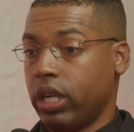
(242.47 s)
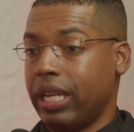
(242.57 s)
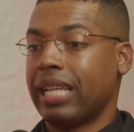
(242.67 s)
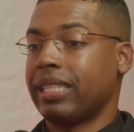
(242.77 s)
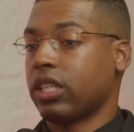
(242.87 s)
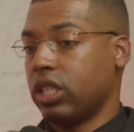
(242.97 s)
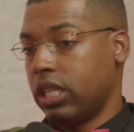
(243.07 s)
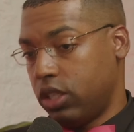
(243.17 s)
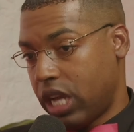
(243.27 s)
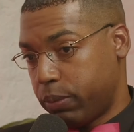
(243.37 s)
And that's actually
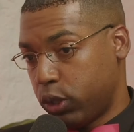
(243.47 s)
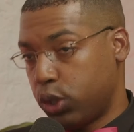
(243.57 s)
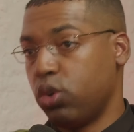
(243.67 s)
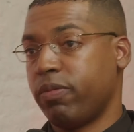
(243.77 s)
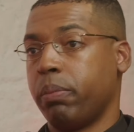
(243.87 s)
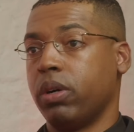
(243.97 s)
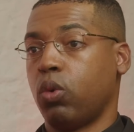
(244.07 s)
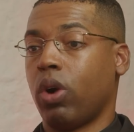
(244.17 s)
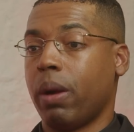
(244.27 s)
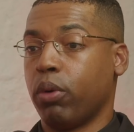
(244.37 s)
in chapter two of my book
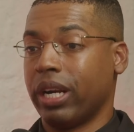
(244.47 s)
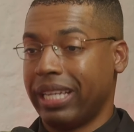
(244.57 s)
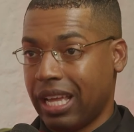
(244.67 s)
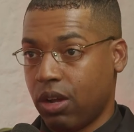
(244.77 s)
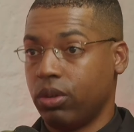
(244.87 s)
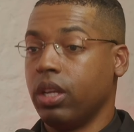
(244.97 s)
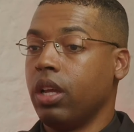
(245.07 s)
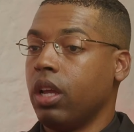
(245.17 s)
where I break down